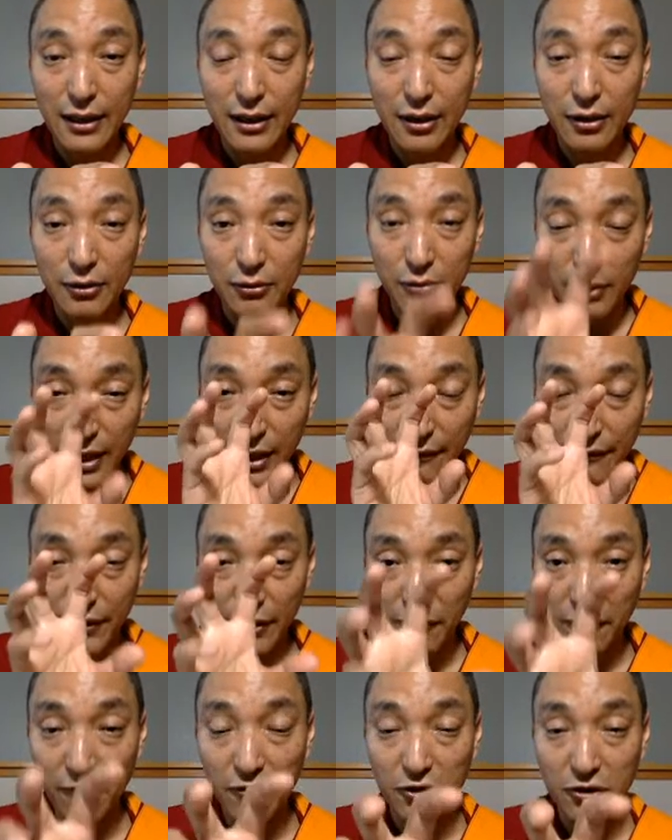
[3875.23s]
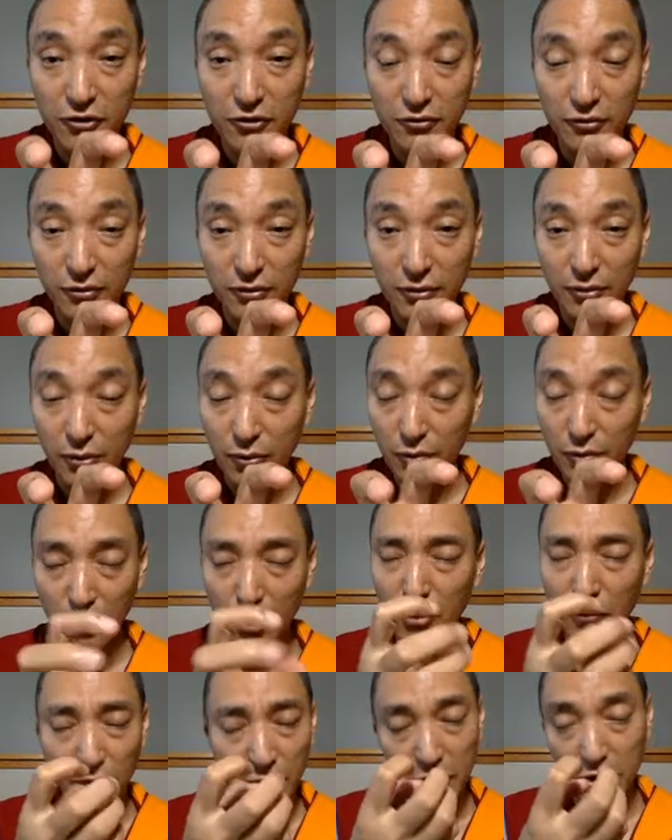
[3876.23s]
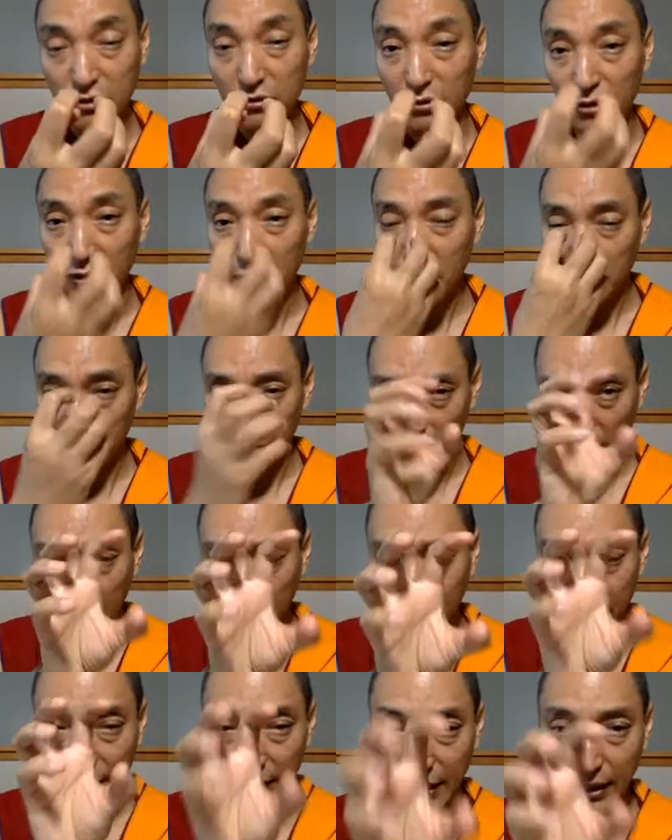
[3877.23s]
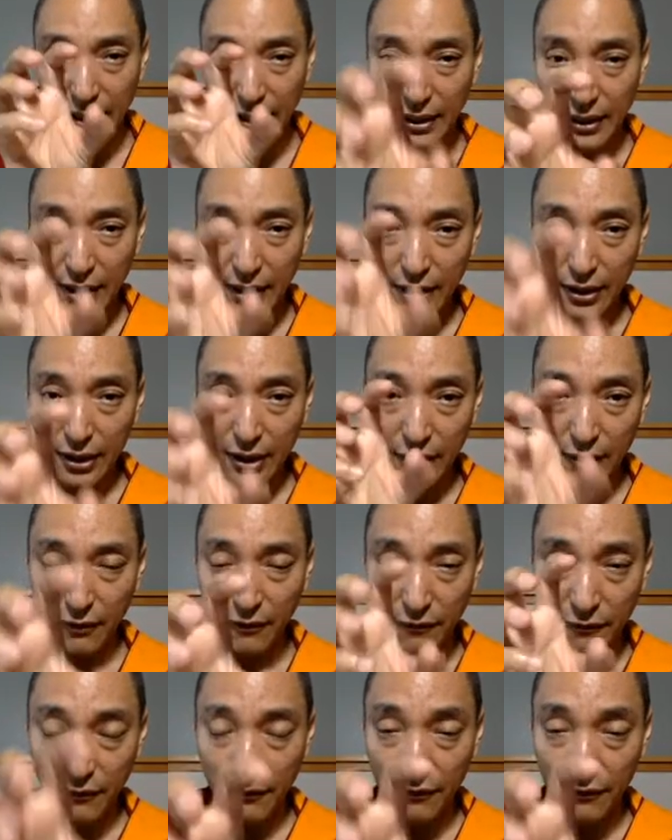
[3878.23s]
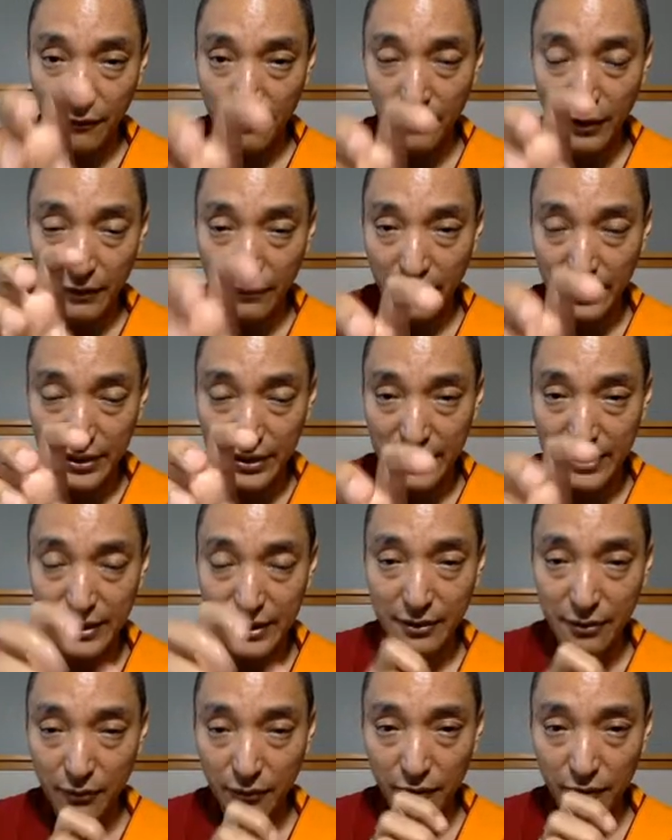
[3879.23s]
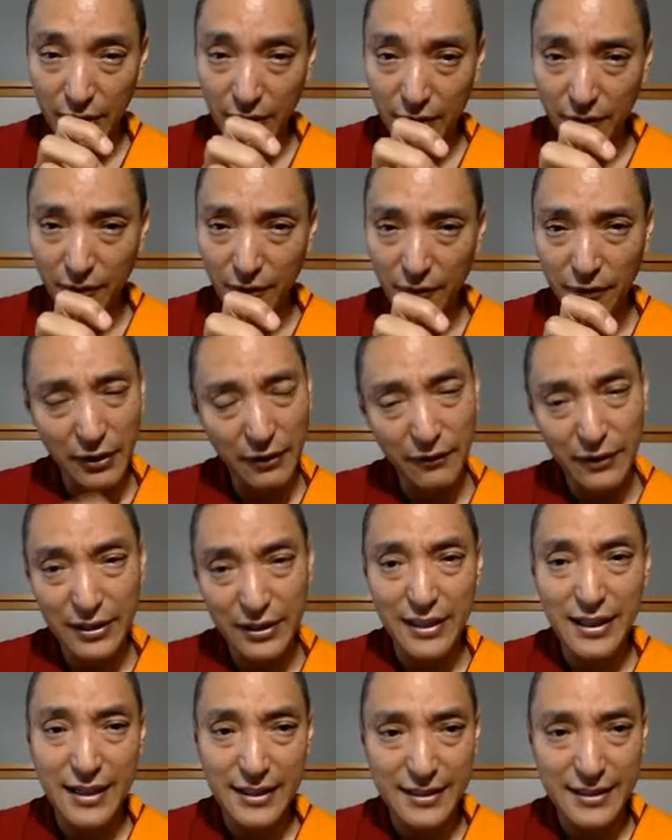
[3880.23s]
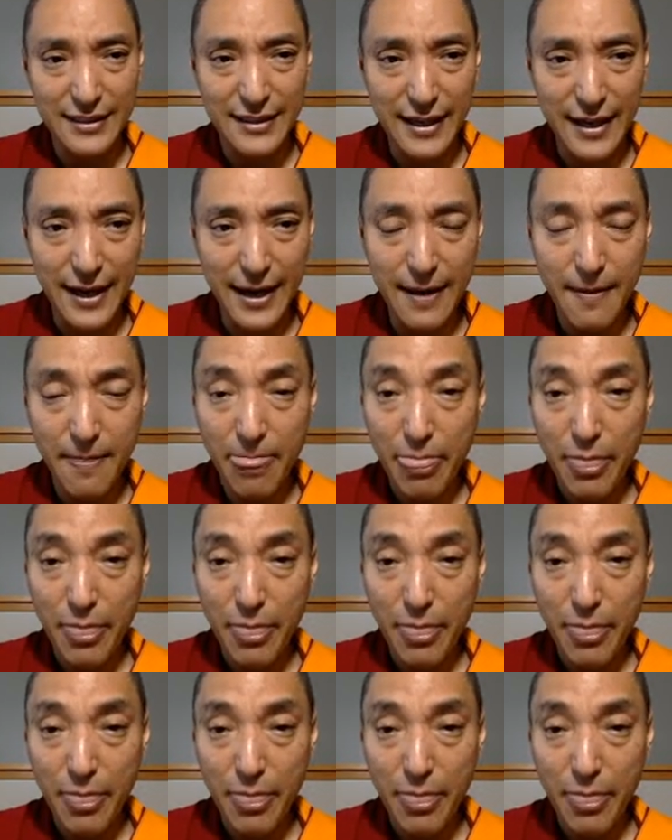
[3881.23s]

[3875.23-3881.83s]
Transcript: you have the visual, not visual, you have the vividness there,